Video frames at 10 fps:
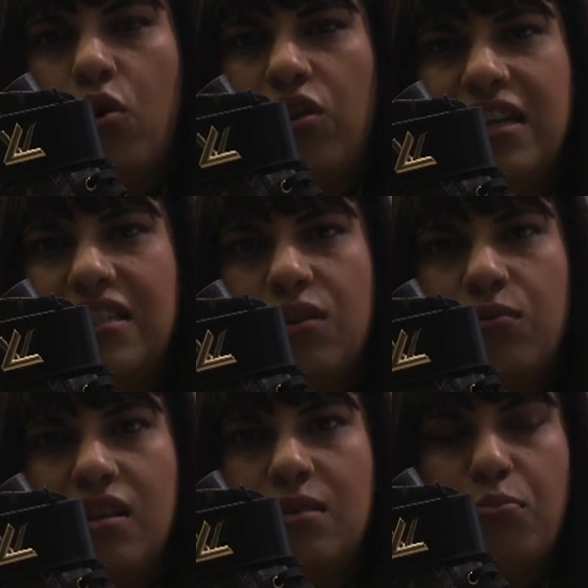what they did
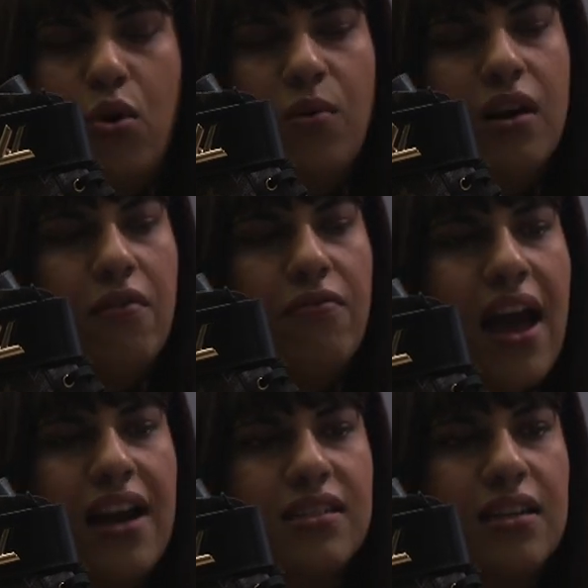with this broguing
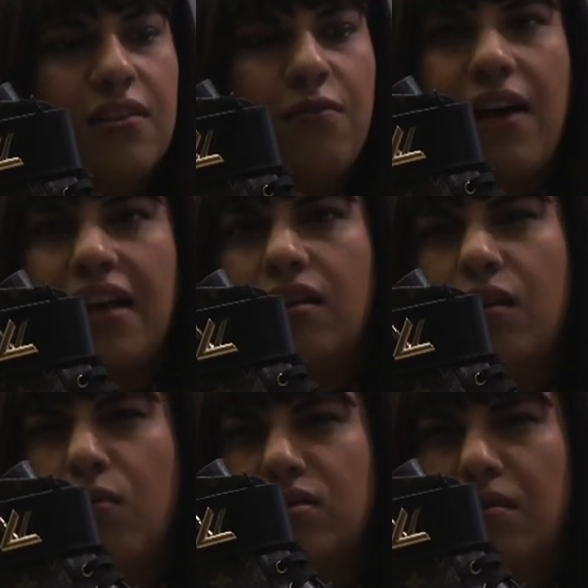effect, and the fact that
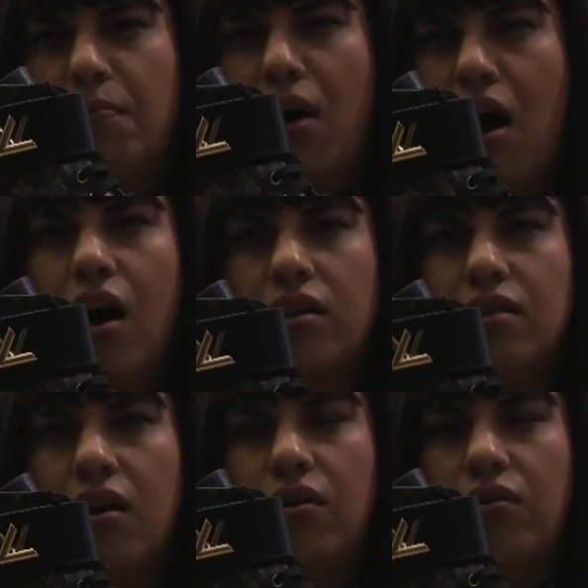it wasn't a
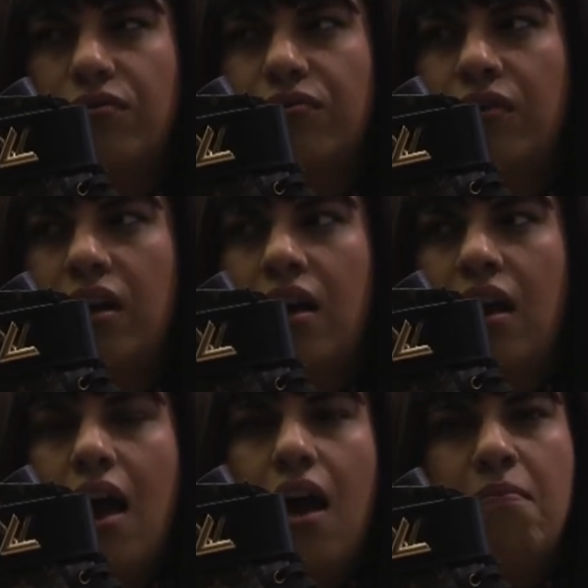part of
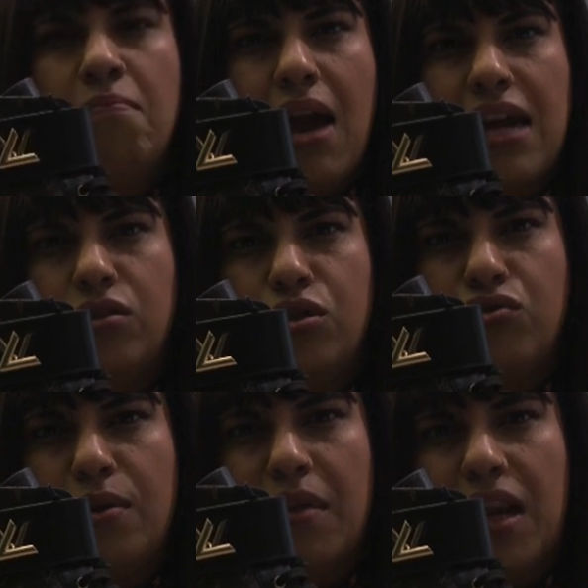a mainstream